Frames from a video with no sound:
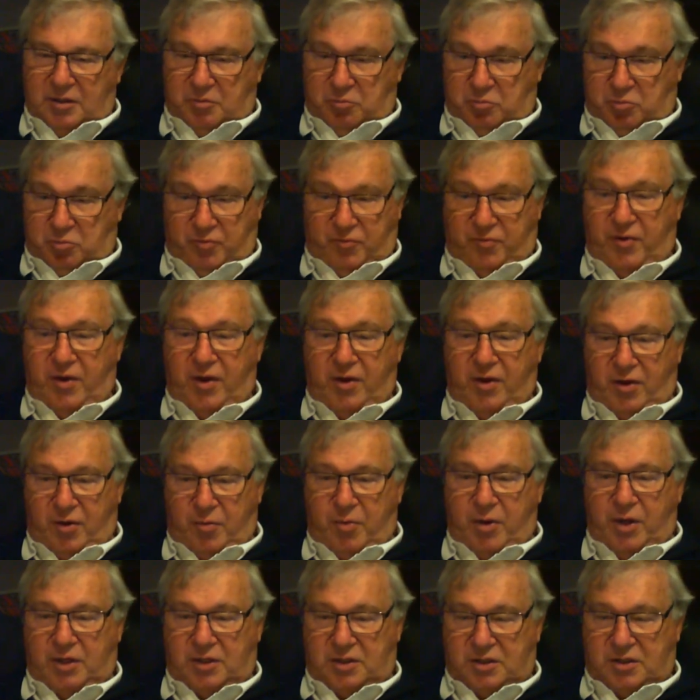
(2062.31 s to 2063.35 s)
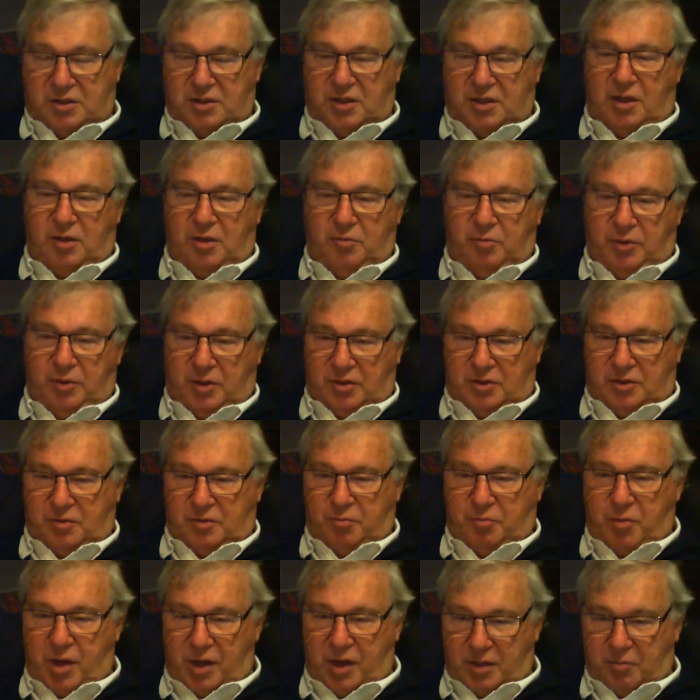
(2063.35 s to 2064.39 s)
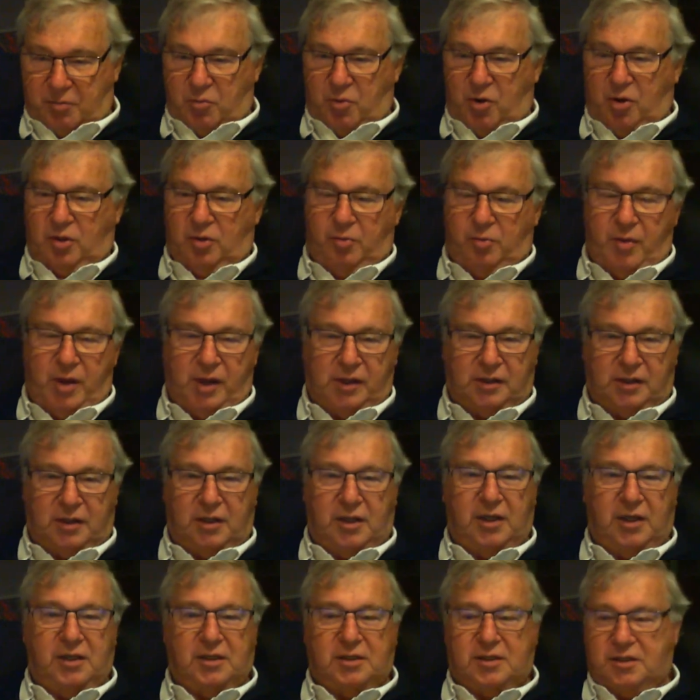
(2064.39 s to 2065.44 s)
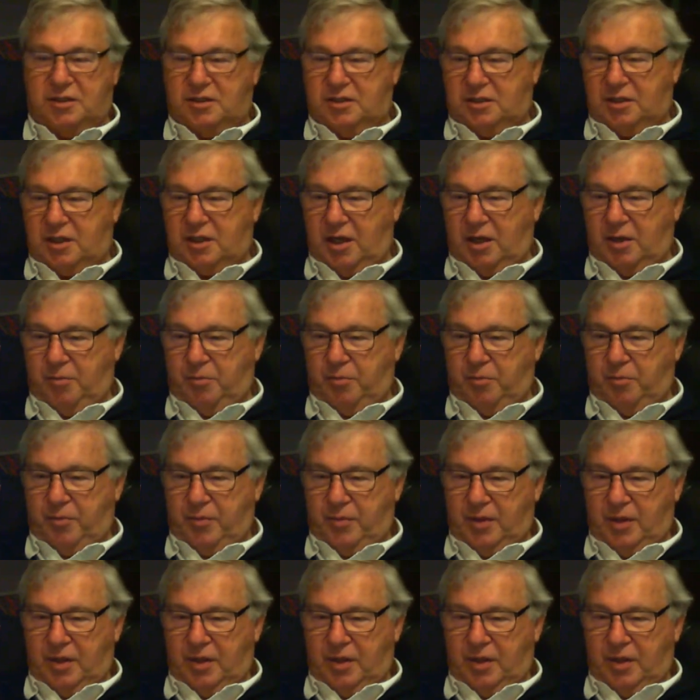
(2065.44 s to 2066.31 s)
very much so because of my, Michael Martinez. Um,